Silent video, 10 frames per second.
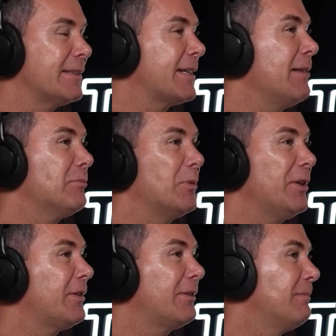It comes
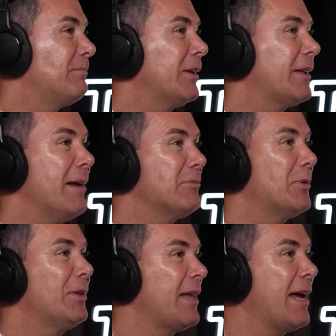with
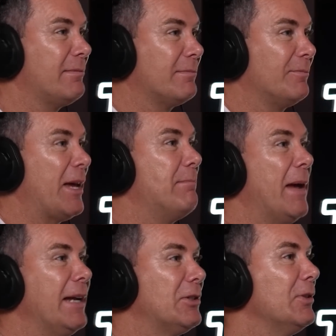that
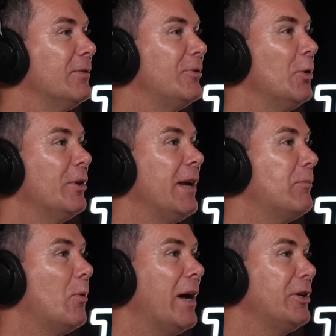mantle of you're the
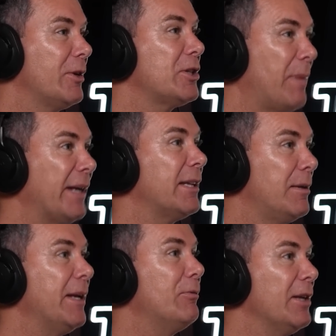number one, you're expected
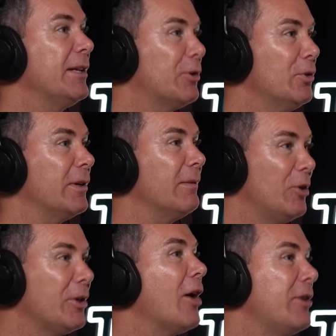to be really good. If
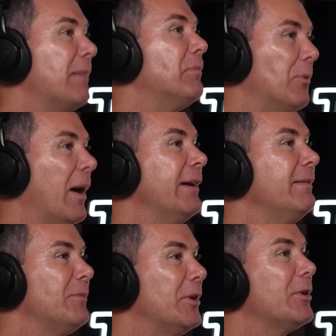you go number
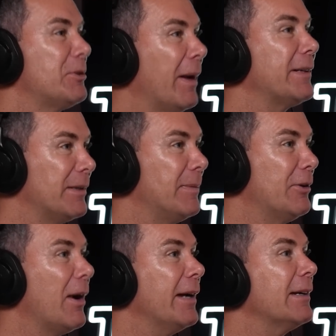one, you're expected to be
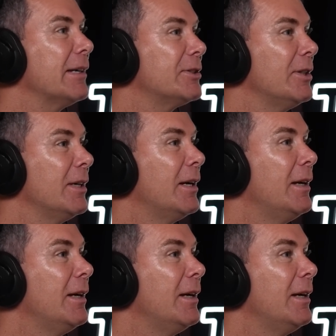great, aren't you?